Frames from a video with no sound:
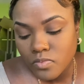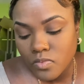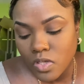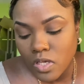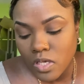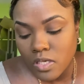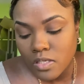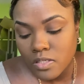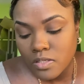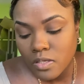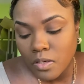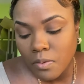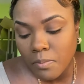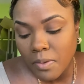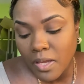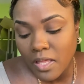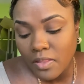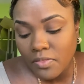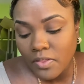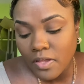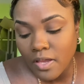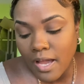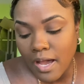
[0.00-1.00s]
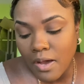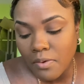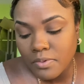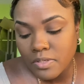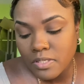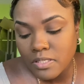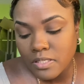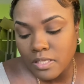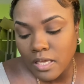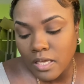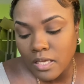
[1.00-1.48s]
So the main thing I would
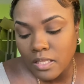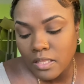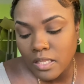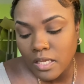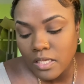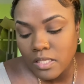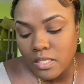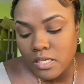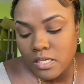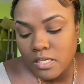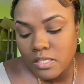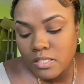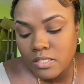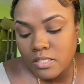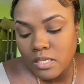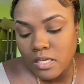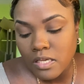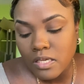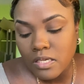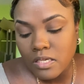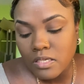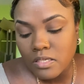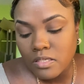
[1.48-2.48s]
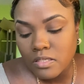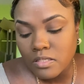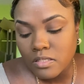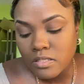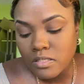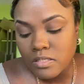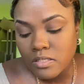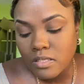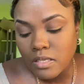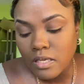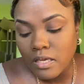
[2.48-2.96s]
say, ladies,
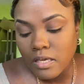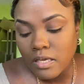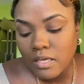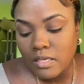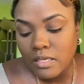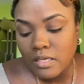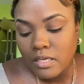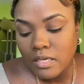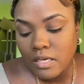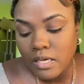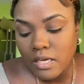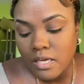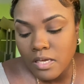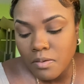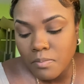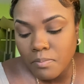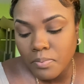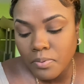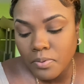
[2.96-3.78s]
is keep